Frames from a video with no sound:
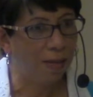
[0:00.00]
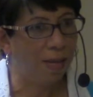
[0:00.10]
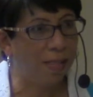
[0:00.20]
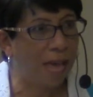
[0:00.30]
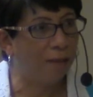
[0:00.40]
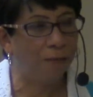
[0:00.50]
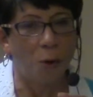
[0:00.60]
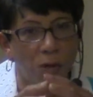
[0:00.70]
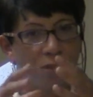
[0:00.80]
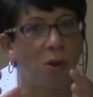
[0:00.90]
And that
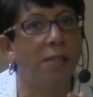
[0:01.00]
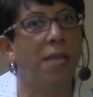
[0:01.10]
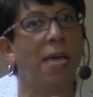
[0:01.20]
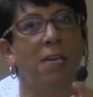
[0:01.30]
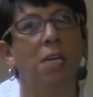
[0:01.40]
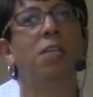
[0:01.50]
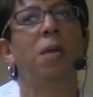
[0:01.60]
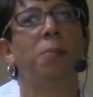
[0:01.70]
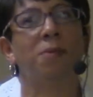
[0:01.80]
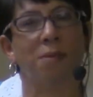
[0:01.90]
focus on that
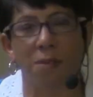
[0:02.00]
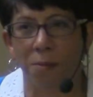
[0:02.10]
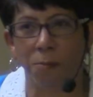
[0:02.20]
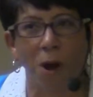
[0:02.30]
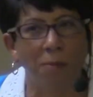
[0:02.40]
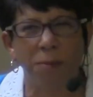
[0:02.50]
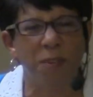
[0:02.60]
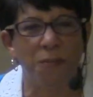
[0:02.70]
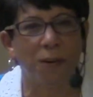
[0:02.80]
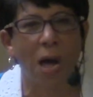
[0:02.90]
eclipse
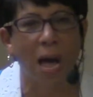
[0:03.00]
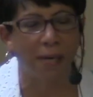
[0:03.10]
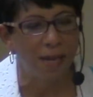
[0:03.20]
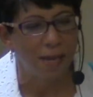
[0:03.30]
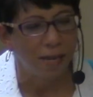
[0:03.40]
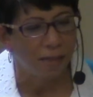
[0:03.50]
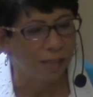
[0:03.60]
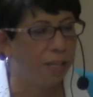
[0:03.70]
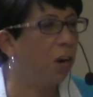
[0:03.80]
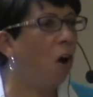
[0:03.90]
probably forgot
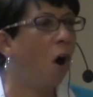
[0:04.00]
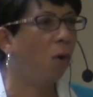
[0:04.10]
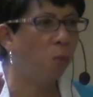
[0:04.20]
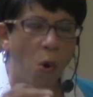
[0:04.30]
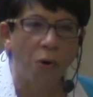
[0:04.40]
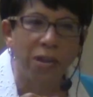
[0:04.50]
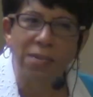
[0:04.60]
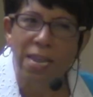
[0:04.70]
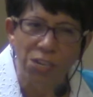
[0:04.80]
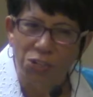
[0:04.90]
that there are
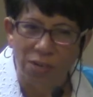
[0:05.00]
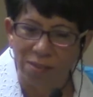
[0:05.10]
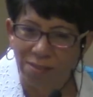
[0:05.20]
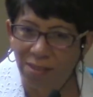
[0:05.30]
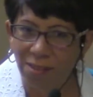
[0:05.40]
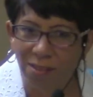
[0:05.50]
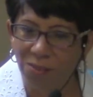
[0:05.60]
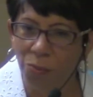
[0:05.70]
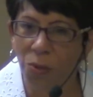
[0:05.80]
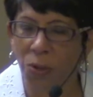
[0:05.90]
warring nations in
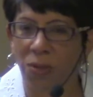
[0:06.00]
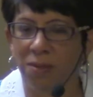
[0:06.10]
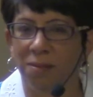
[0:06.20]
this world.